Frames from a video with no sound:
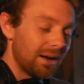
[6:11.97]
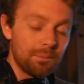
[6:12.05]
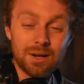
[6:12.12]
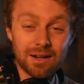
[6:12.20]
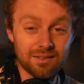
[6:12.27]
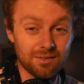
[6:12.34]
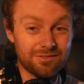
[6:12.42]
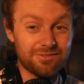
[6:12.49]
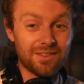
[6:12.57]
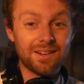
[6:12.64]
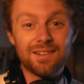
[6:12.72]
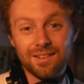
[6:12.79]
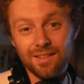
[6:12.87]
We got some
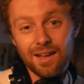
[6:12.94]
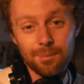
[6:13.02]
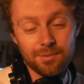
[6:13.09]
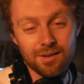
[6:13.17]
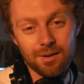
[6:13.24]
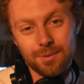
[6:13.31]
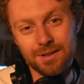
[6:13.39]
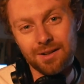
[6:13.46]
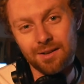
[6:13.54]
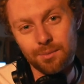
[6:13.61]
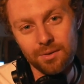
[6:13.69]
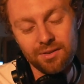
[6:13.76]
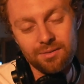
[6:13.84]
fun collabs coming
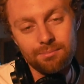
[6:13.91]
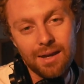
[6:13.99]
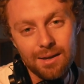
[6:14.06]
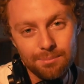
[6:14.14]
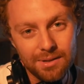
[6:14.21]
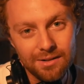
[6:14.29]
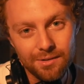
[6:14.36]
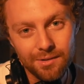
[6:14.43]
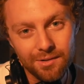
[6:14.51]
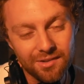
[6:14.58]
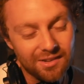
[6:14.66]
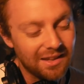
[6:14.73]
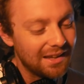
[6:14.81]
on with Matt
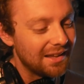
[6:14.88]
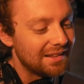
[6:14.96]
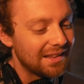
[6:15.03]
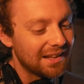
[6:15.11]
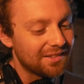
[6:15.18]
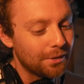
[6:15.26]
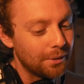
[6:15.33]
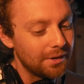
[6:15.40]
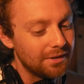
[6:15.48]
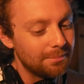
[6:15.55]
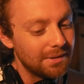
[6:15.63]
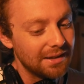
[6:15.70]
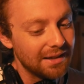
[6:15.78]
Peters, and that's
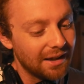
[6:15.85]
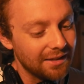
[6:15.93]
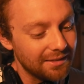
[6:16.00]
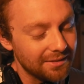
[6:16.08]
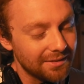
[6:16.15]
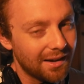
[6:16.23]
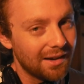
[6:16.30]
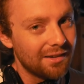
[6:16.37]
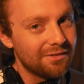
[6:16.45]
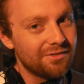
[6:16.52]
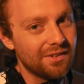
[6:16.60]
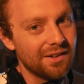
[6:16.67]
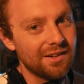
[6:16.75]
going to be a lot
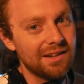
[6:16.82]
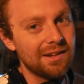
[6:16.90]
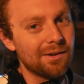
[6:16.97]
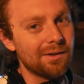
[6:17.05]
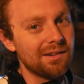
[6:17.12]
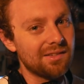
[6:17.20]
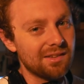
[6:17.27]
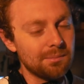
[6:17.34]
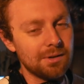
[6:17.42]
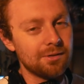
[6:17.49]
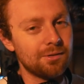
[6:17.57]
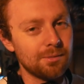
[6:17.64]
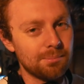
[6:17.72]
of fun. He already sent
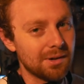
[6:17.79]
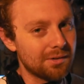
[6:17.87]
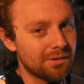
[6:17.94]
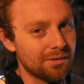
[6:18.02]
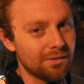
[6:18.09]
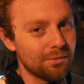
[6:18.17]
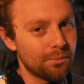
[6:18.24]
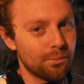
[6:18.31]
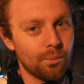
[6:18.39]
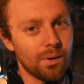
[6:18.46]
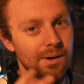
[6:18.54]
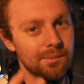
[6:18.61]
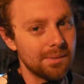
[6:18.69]
me a few pictures
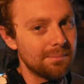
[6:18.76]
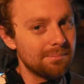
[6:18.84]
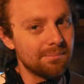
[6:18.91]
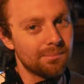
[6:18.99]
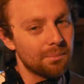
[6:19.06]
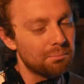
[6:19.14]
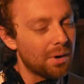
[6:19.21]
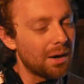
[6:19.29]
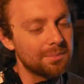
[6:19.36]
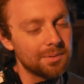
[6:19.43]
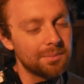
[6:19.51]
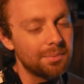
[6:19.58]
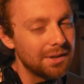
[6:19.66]
of what we're
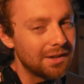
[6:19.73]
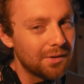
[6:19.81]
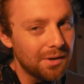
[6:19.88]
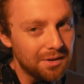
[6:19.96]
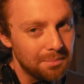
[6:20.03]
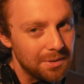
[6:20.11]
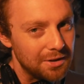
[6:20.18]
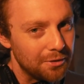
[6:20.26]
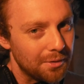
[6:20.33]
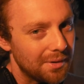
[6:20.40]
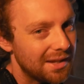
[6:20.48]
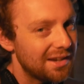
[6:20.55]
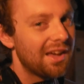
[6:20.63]
probably going to be
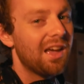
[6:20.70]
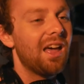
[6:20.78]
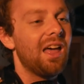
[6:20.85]
doing,